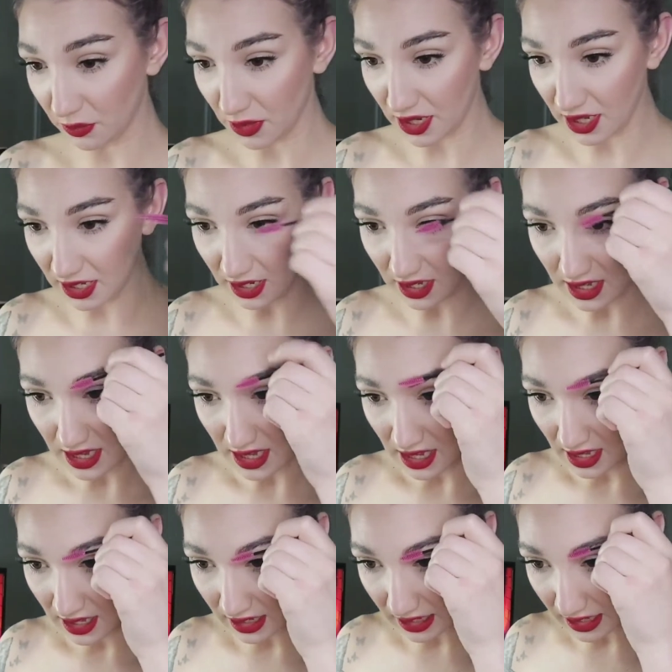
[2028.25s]
one,
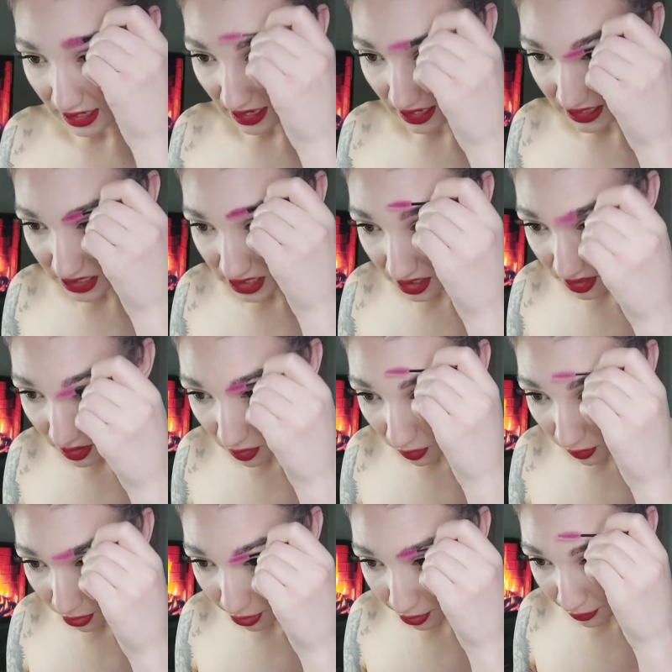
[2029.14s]
and then I just
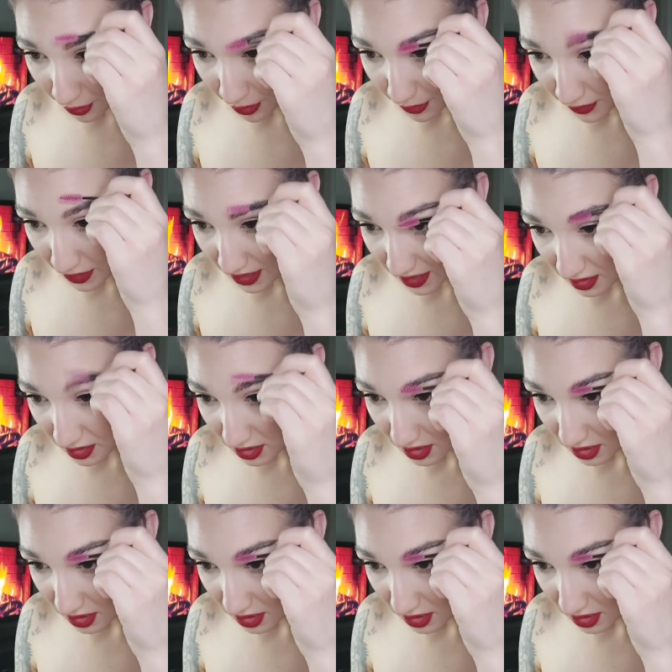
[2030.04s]
go through it